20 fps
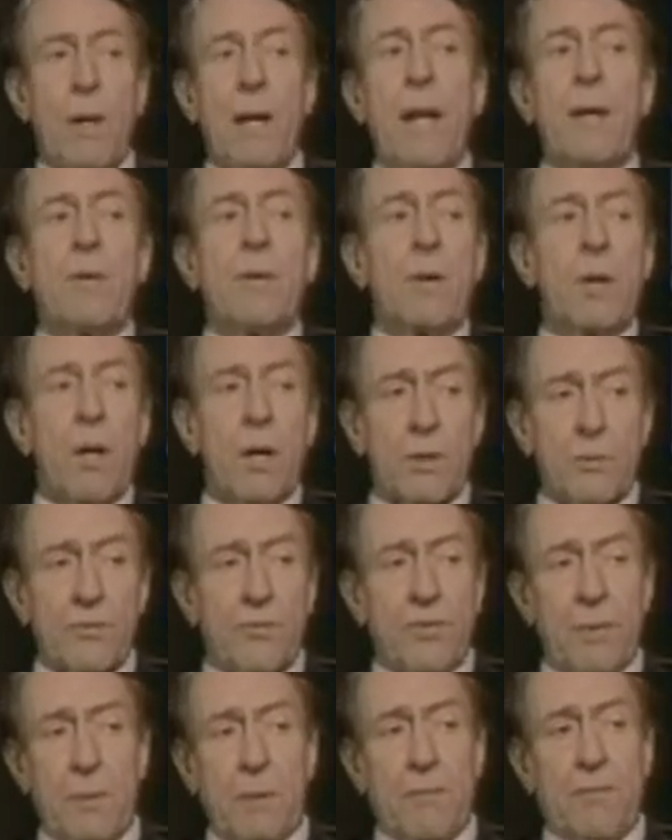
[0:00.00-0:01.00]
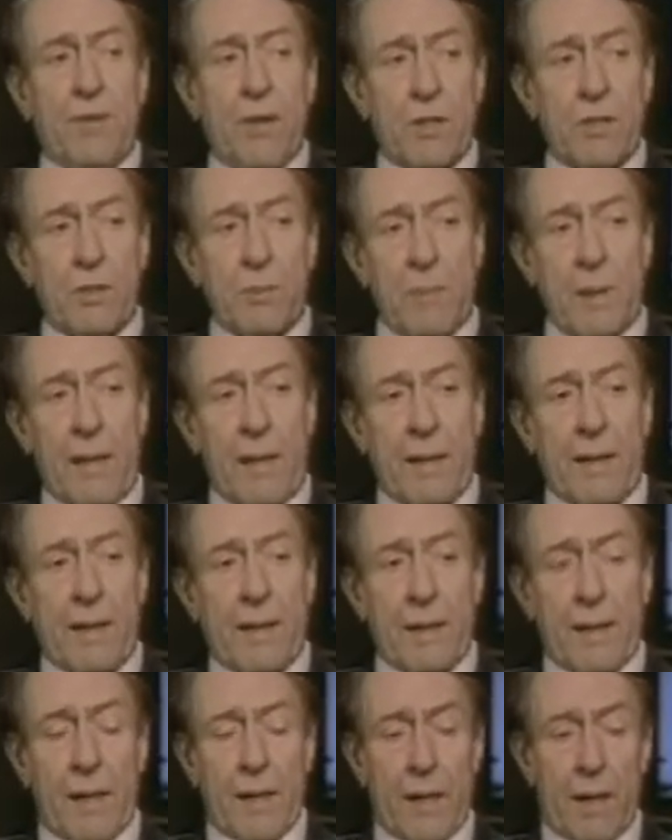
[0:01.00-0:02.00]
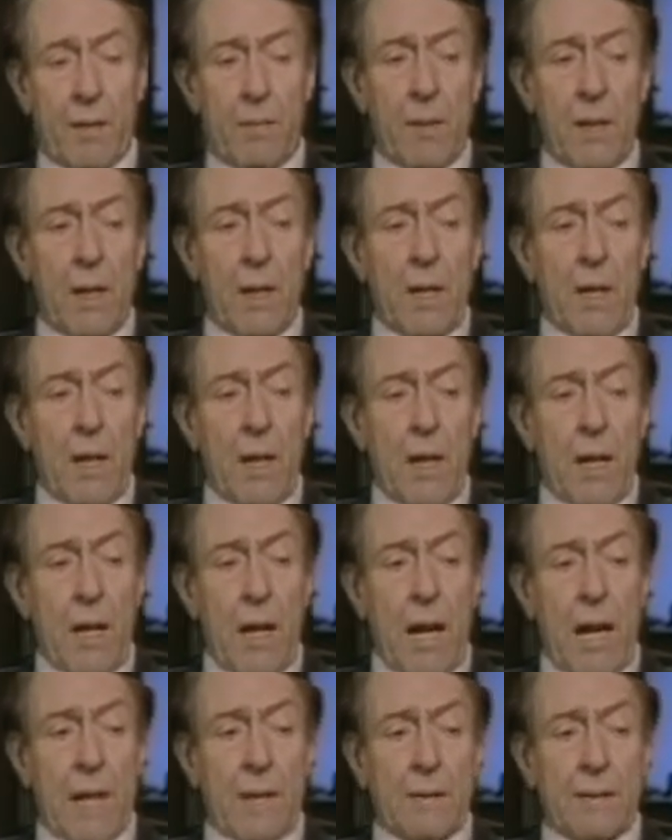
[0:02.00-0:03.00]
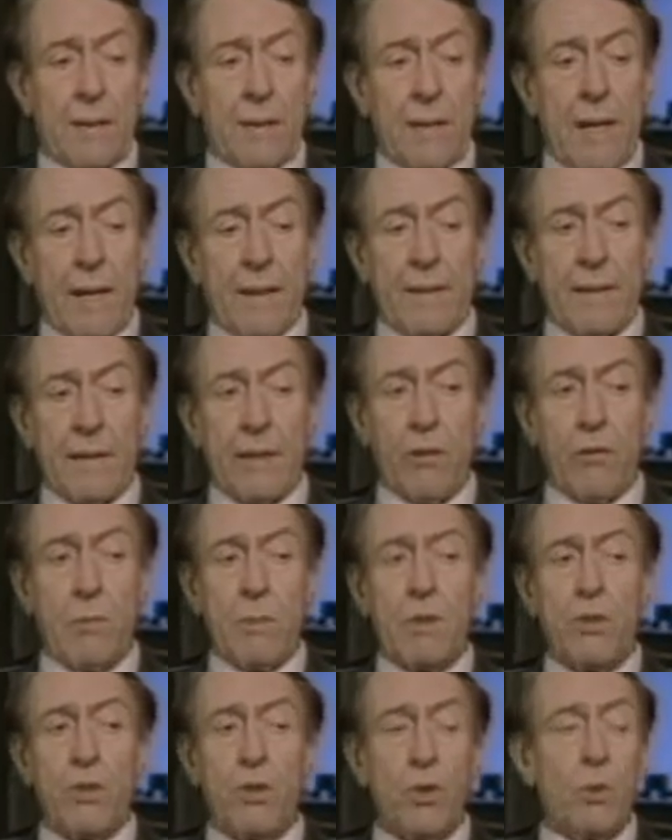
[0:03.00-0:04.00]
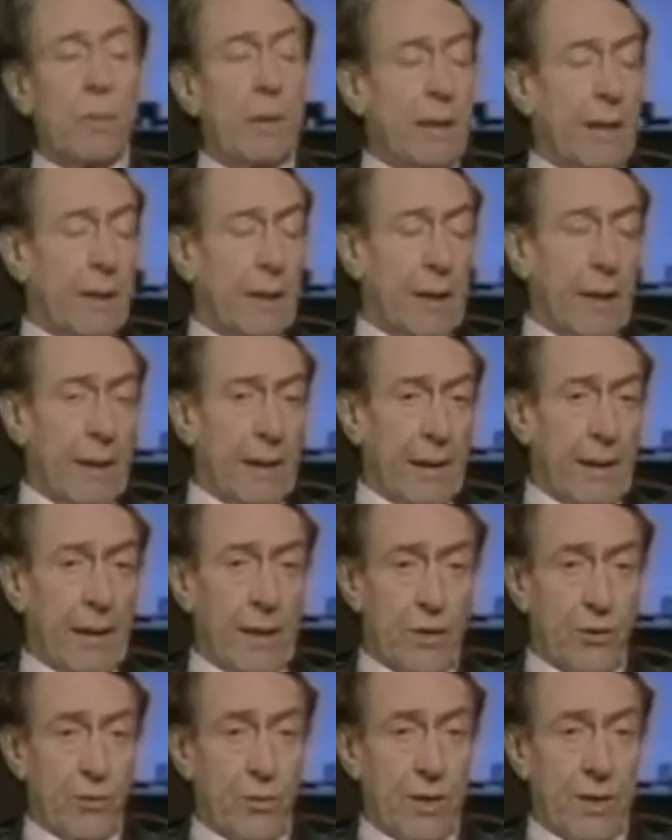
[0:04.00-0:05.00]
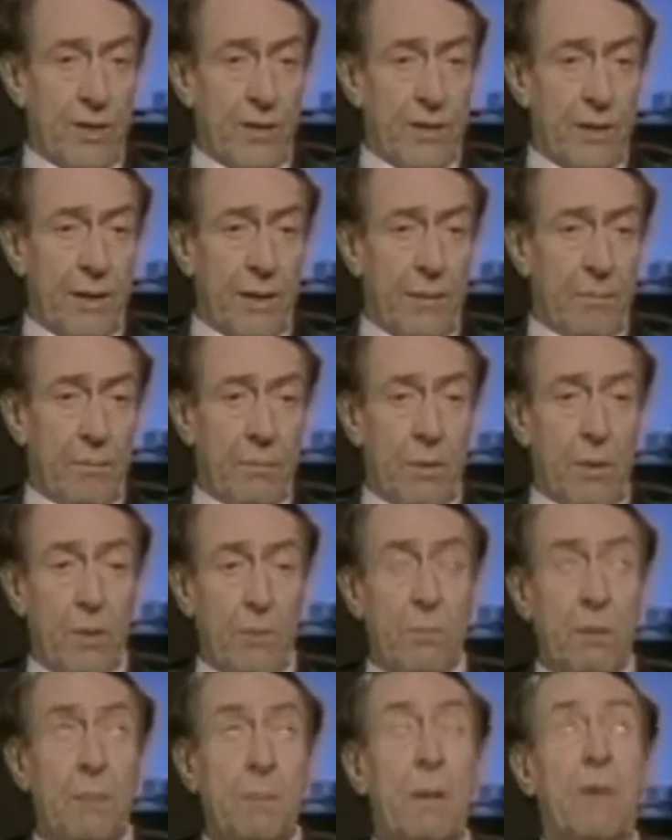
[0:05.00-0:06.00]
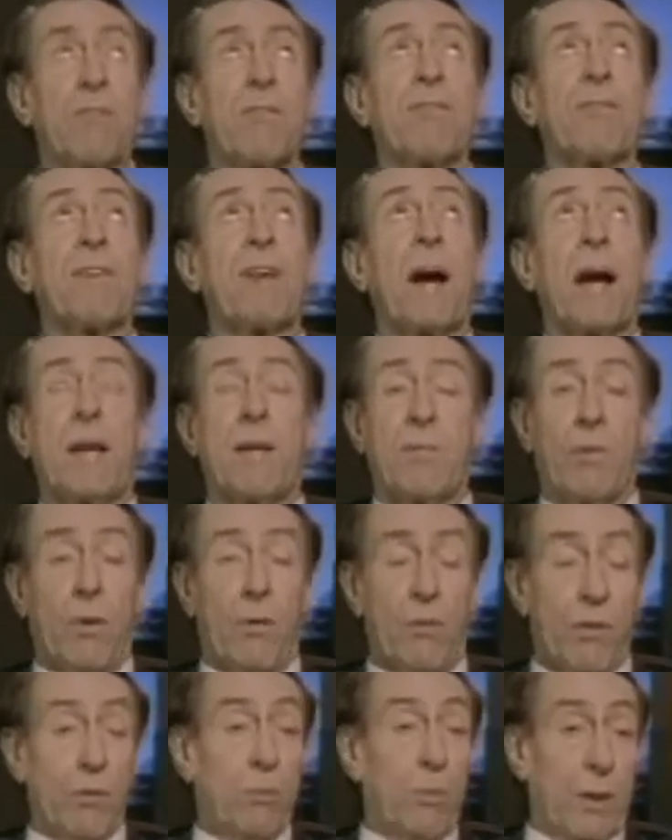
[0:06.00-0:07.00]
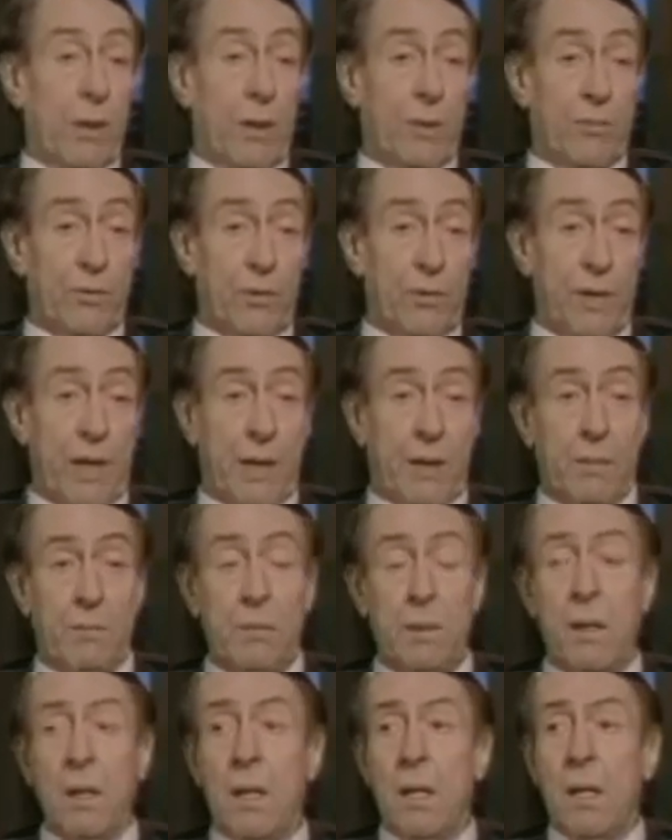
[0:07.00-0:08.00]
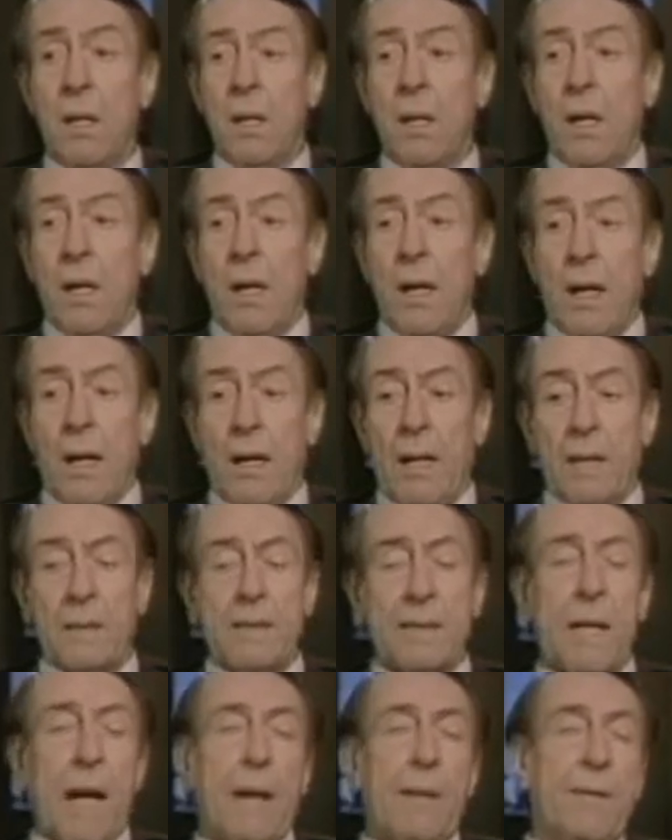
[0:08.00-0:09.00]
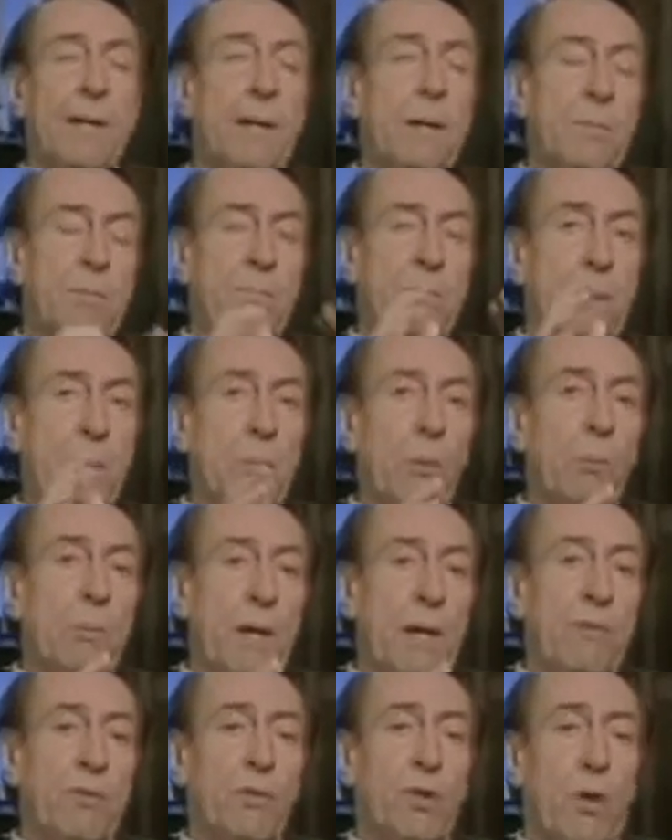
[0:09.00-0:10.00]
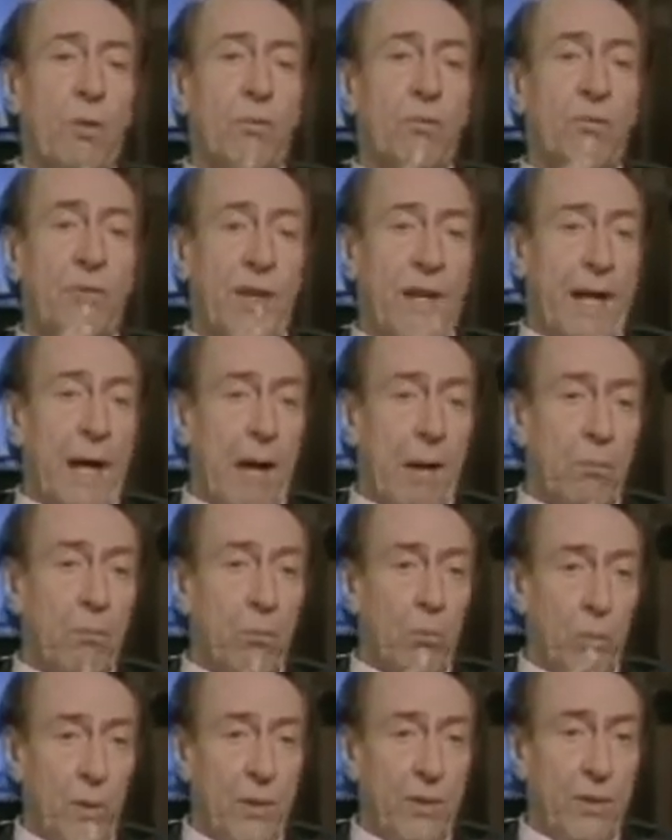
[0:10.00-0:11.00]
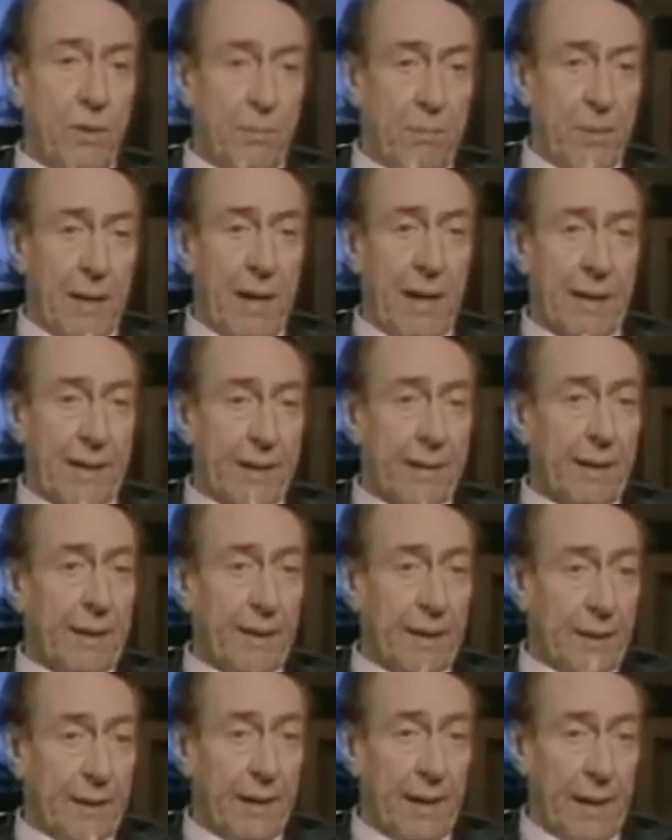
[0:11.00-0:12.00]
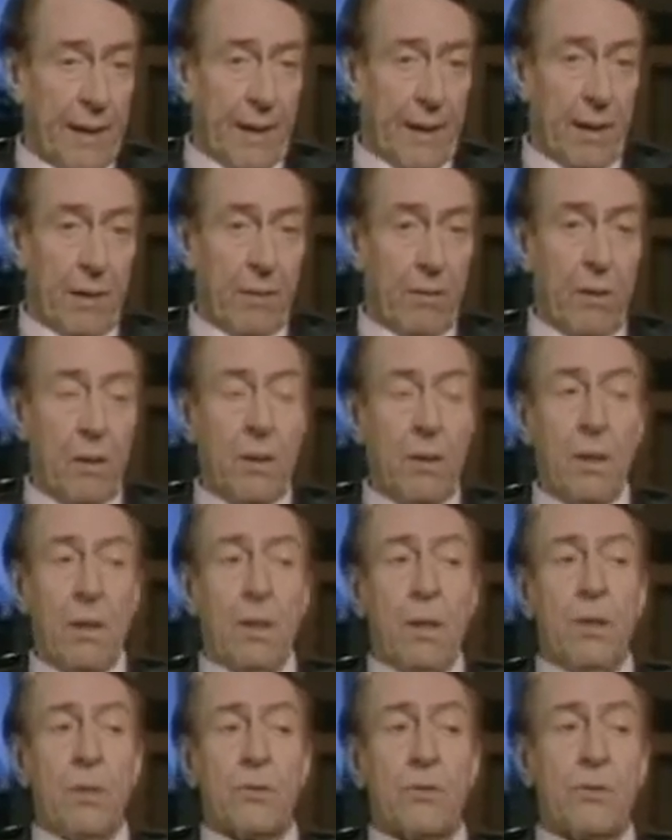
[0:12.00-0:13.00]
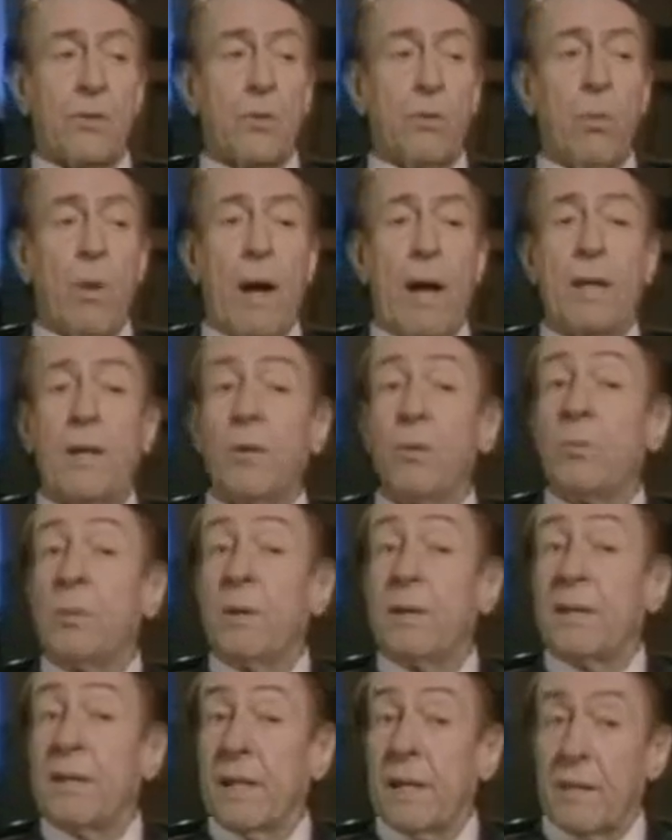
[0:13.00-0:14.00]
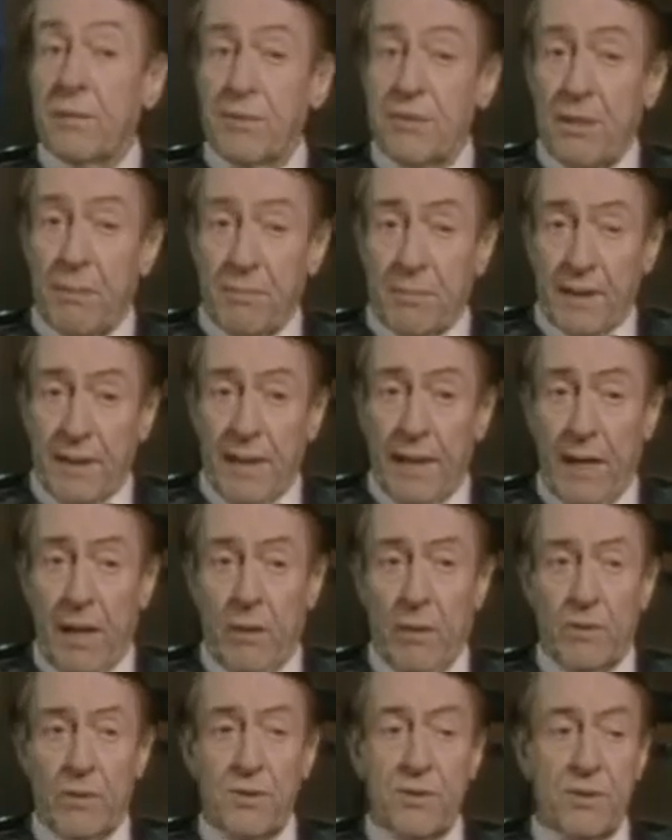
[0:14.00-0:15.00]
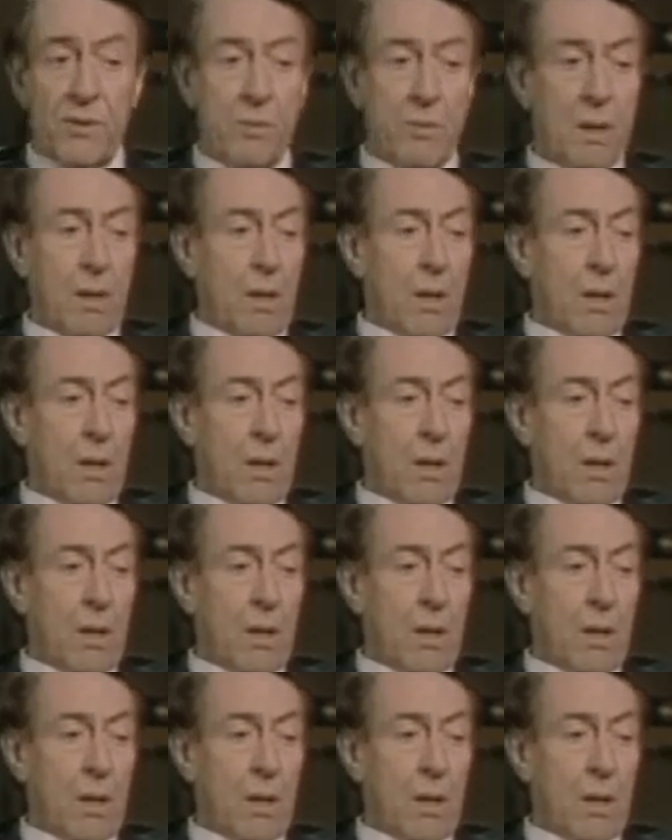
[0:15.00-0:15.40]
When Adrian asked for me first to play King Lear, I said, I think there have been too many King Lears recently. There have been about five of them, one after another. And I said, I think people may have got fed up with the play King Lear. So why don't we think of something else?